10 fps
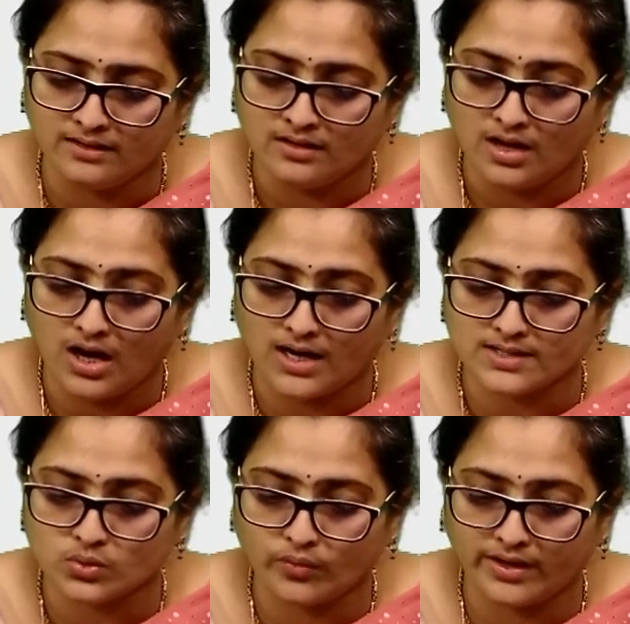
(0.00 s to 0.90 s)
r
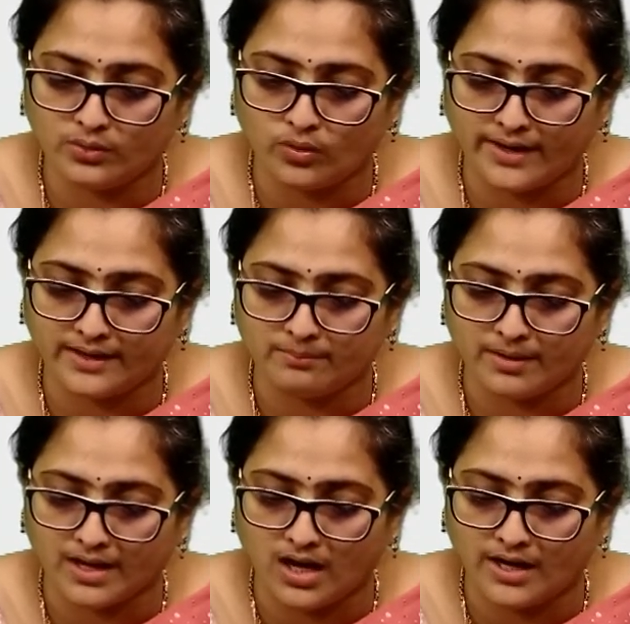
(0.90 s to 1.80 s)
square divided
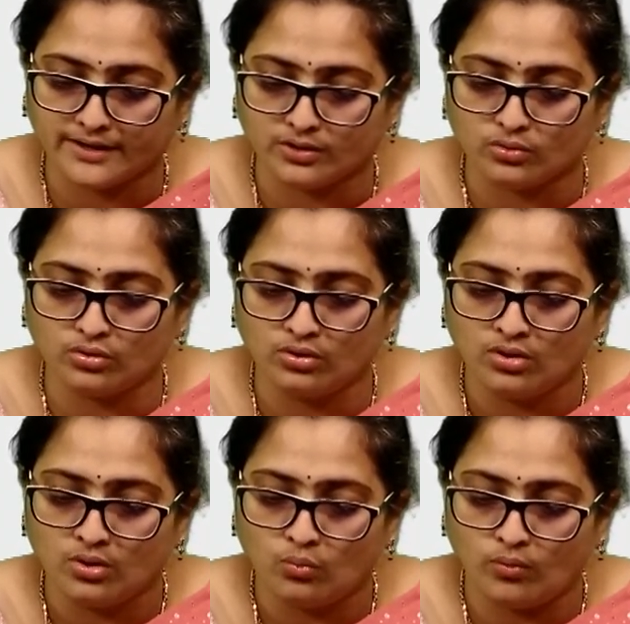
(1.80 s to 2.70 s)
by r into
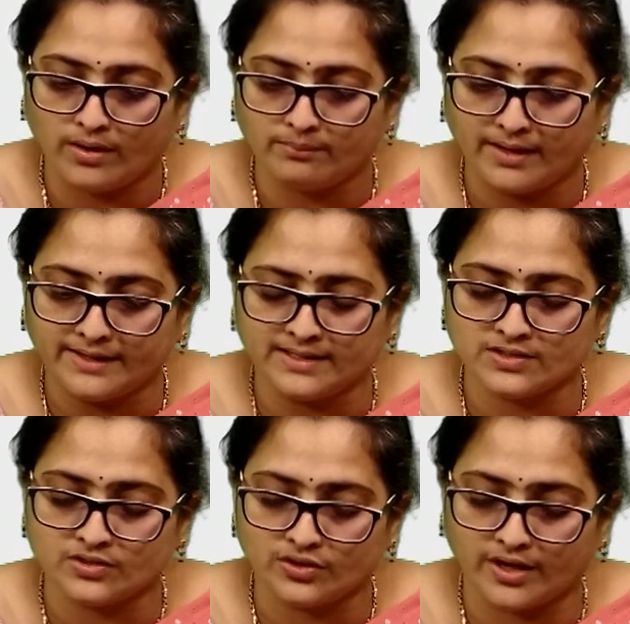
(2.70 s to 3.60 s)
1
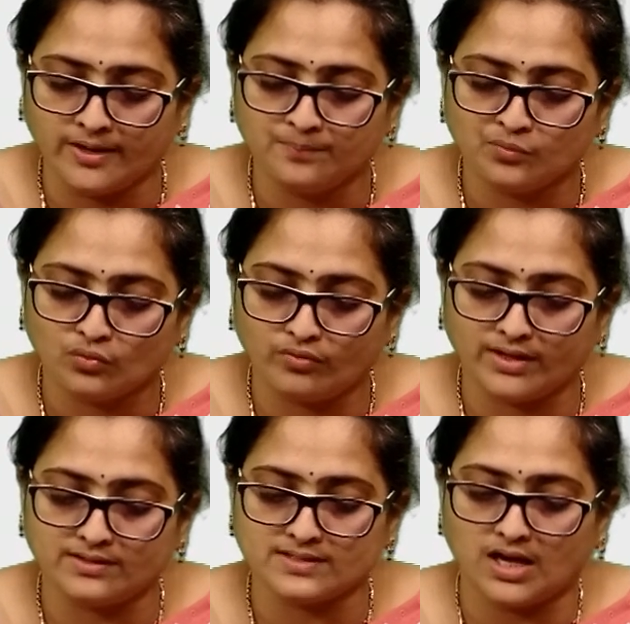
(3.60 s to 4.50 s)
minus a, where
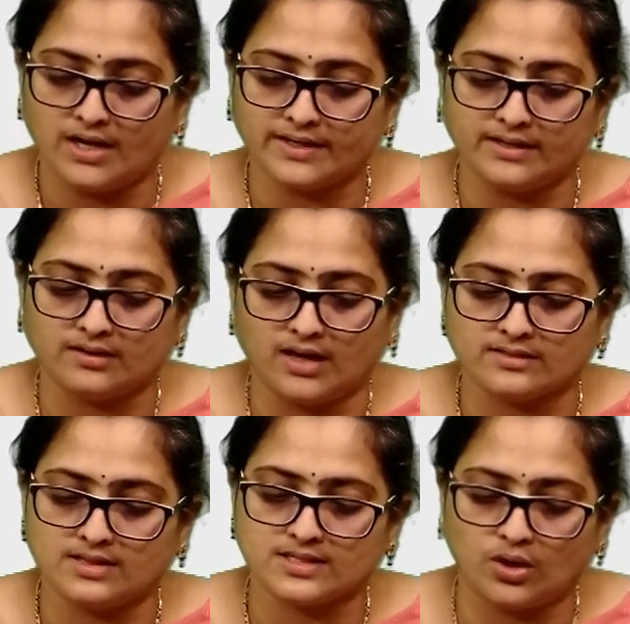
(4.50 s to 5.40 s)
this r get
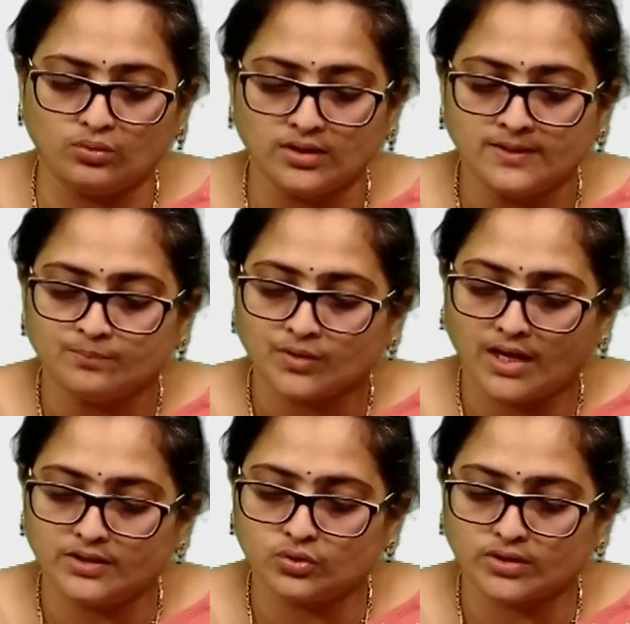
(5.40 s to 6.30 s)
cancels out,
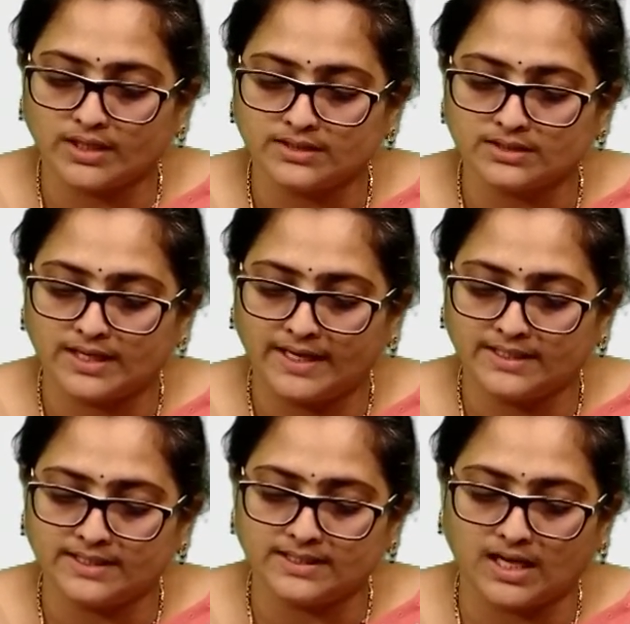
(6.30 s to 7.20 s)
and you can get
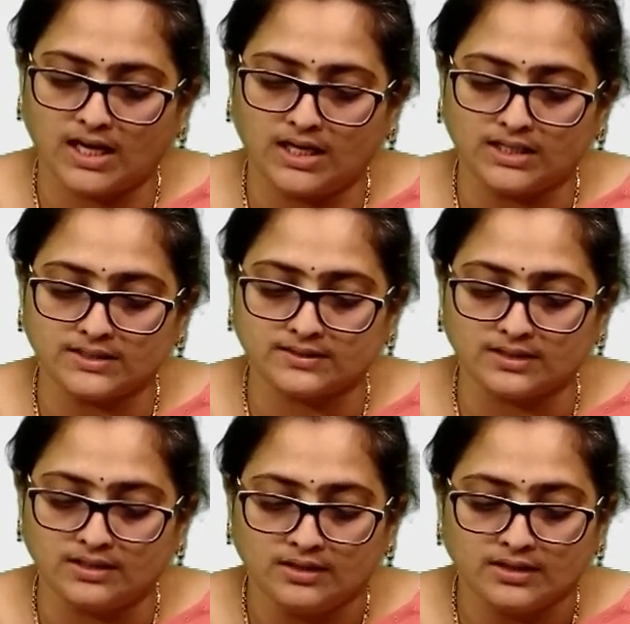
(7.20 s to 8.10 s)
it as
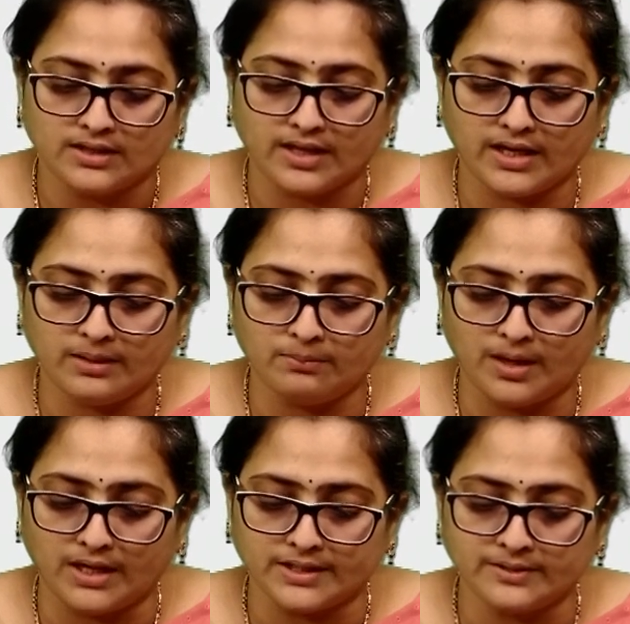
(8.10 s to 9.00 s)
a
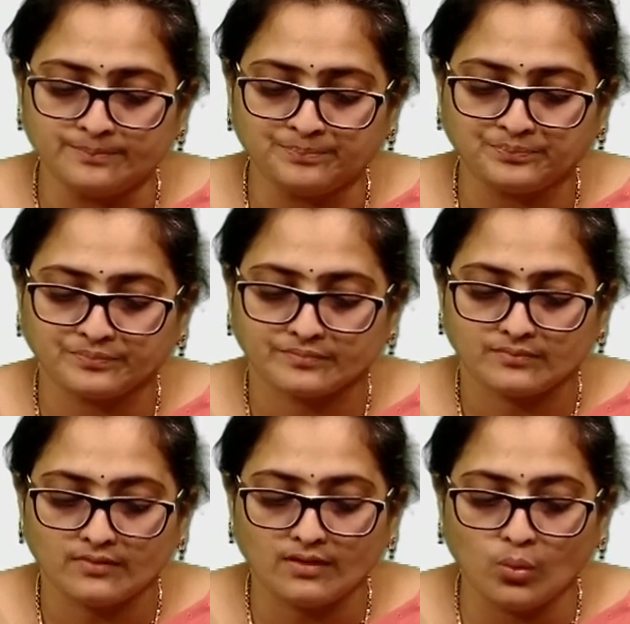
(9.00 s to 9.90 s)
by
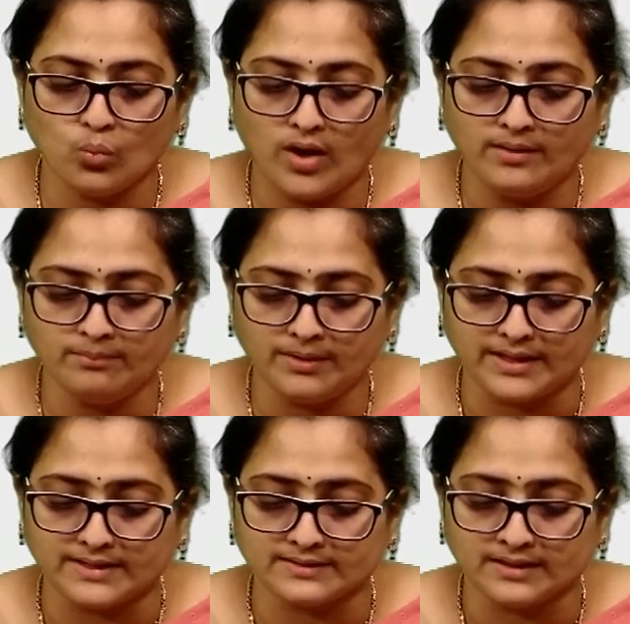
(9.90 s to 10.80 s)
1
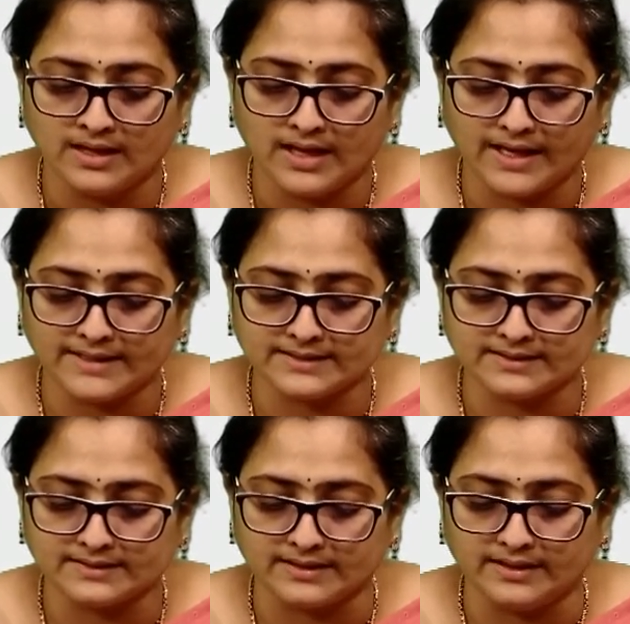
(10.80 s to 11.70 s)
plus
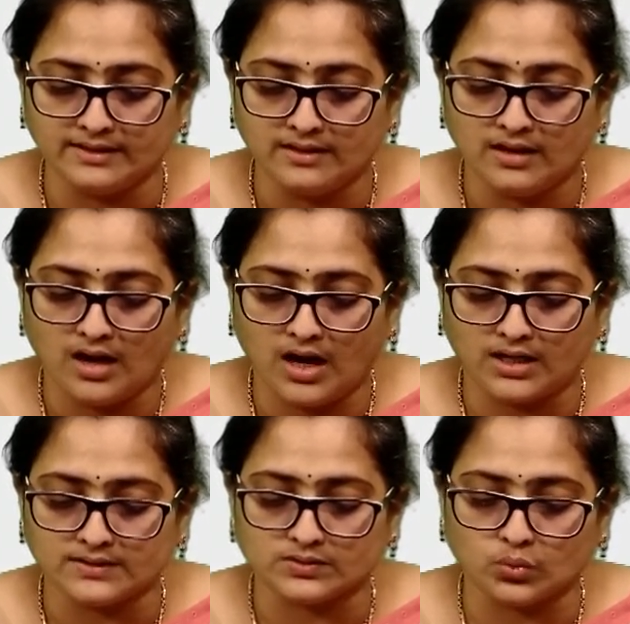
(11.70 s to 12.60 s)
sc r
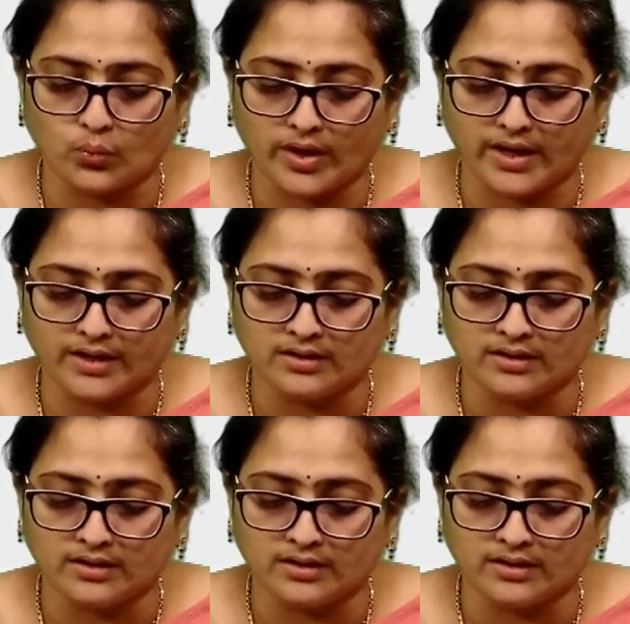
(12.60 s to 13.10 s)
square